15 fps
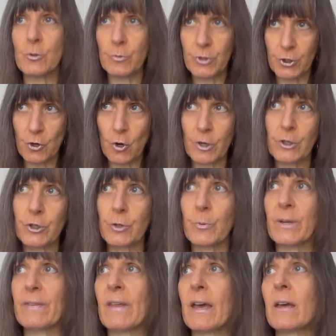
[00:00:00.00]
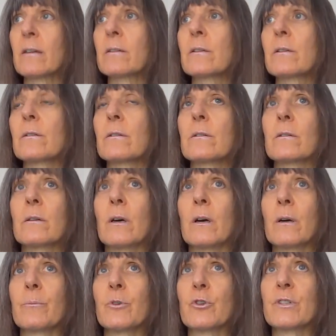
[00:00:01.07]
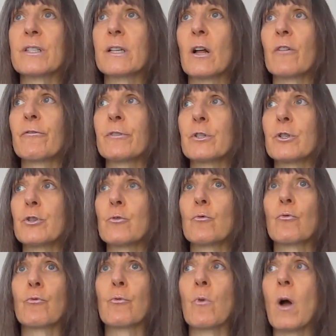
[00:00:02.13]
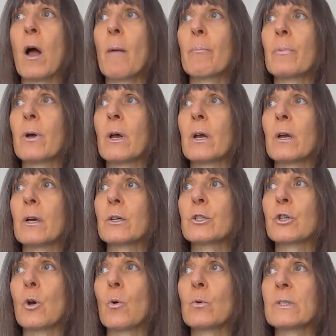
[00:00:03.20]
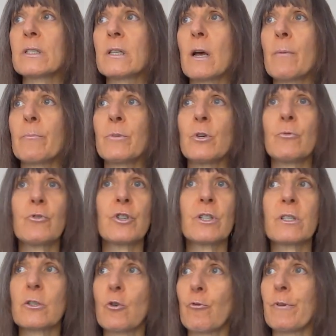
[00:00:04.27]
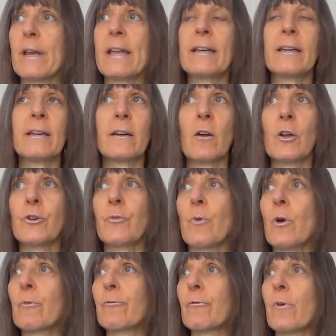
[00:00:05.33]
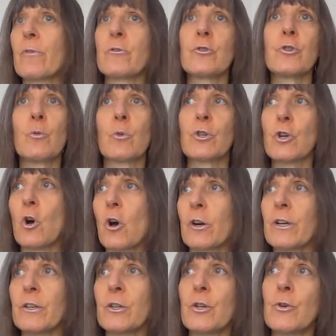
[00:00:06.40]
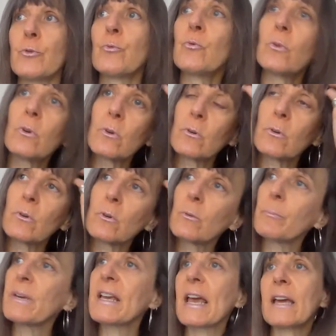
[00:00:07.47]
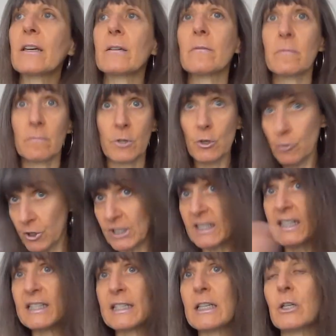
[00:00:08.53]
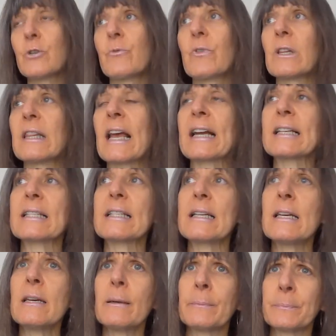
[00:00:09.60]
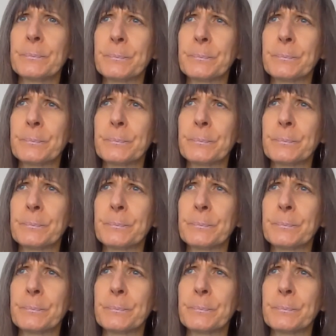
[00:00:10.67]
you started doing that yourself as you grew up. So some you just created it on your own. For others, you were taught it and you began. You just continued the legacy.